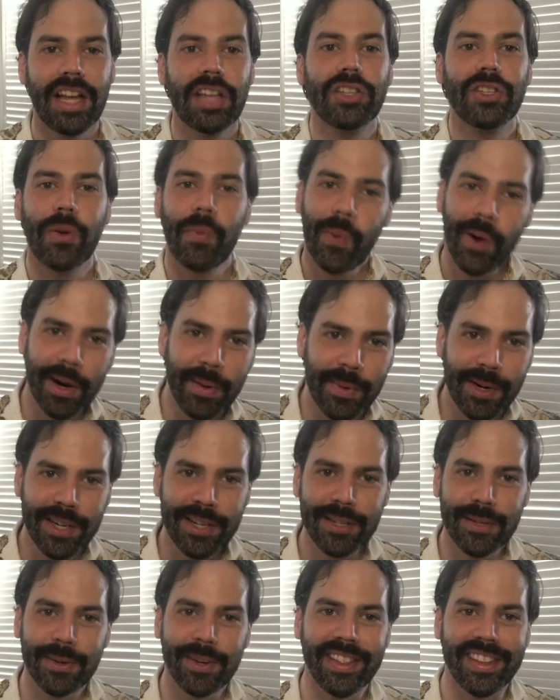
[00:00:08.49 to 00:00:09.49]
So what I want to
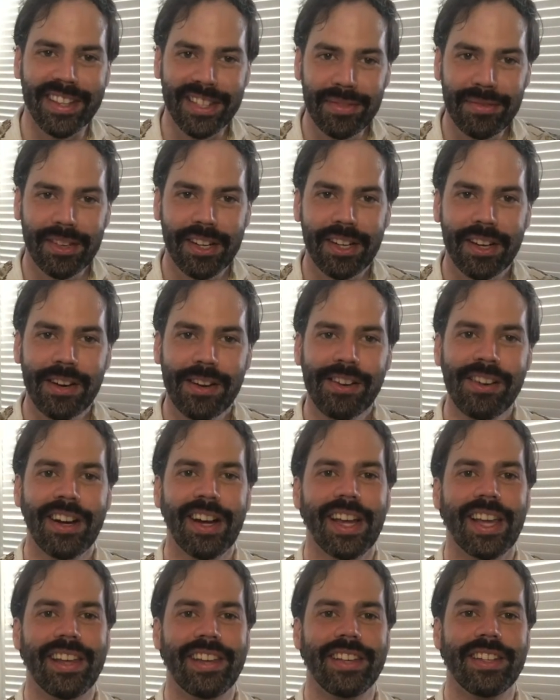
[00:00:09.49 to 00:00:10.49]
do in this video
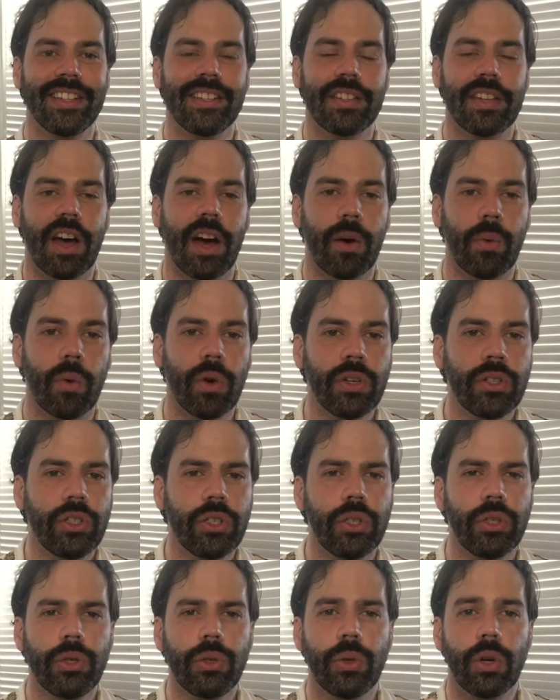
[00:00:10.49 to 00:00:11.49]
is I want
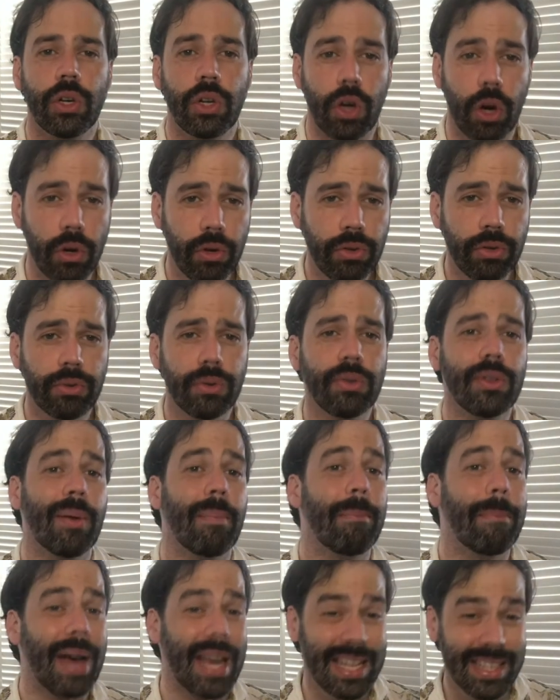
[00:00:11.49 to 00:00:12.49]
to go through the
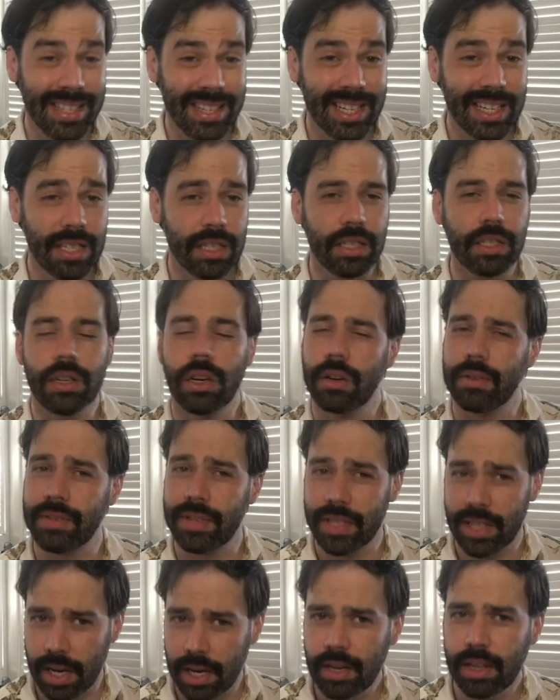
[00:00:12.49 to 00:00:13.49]
basics of
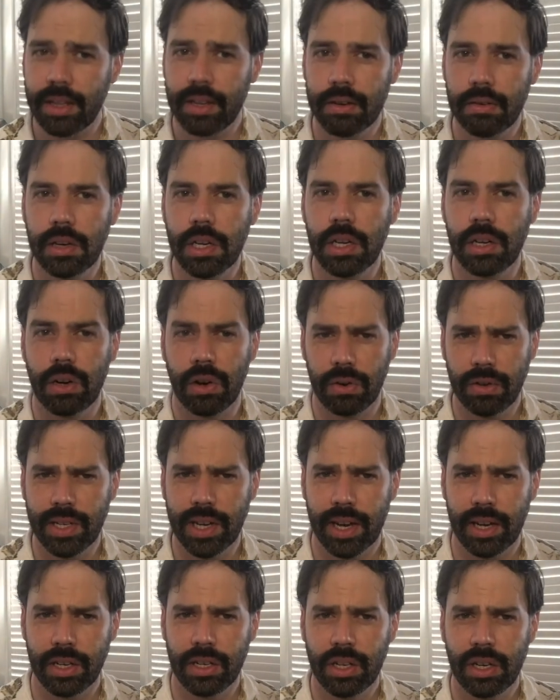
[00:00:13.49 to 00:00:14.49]
set theory
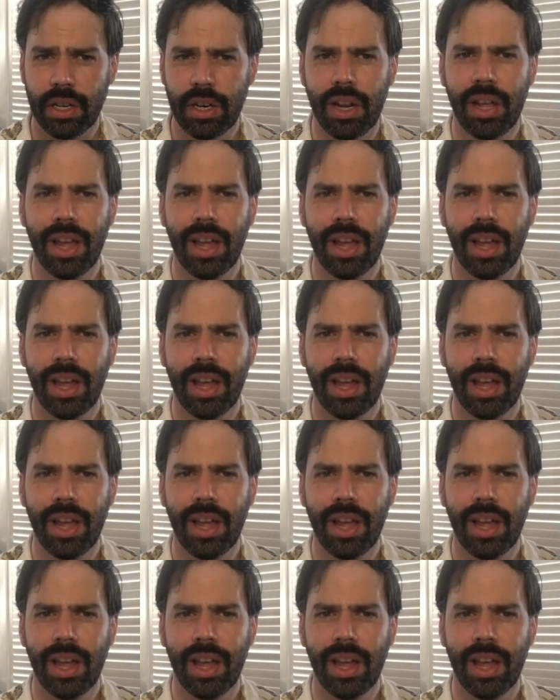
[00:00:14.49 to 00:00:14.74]
notation